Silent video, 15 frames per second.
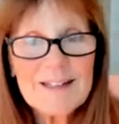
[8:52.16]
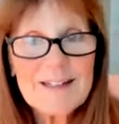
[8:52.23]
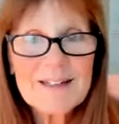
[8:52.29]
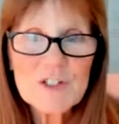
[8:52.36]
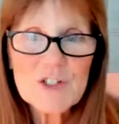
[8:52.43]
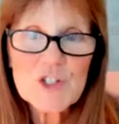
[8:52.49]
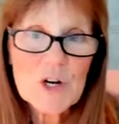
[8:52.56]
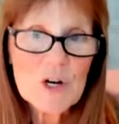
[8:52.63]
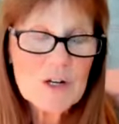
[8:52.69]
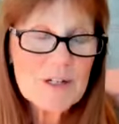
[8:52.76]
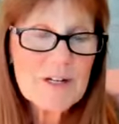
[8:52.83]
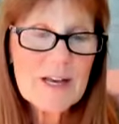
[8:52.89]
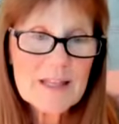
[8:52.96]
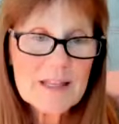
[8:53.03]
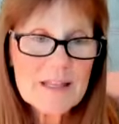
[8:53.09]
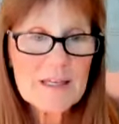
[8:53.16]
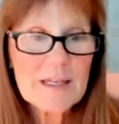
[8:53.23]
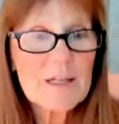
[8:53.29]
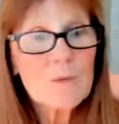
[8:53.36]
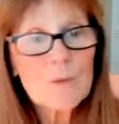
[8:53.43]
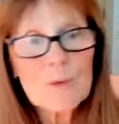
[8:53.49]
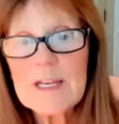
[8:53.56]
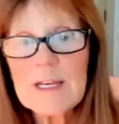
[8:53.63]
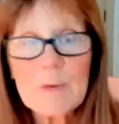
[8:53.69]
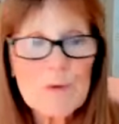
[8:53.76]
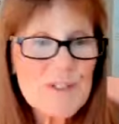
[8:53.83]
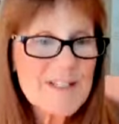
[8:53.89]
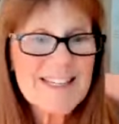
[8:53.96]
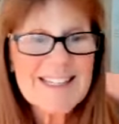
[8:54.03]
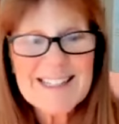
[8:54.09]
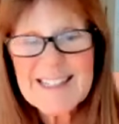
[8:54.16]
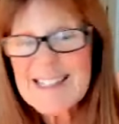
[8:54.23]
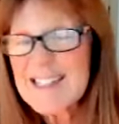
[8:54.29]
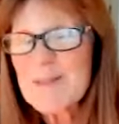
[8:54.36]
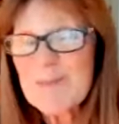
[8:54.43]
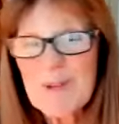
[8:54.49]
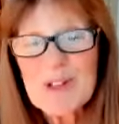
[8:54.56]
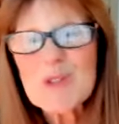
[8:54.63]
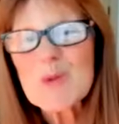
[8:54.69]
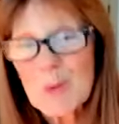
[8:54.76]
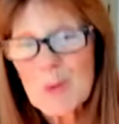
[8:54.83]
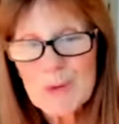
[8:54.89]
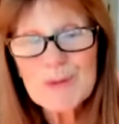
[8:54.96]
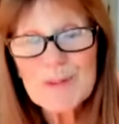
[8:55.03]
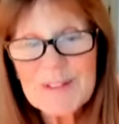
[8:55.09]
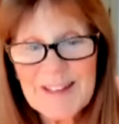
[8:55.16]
it started, I think, when he was like 6 months old,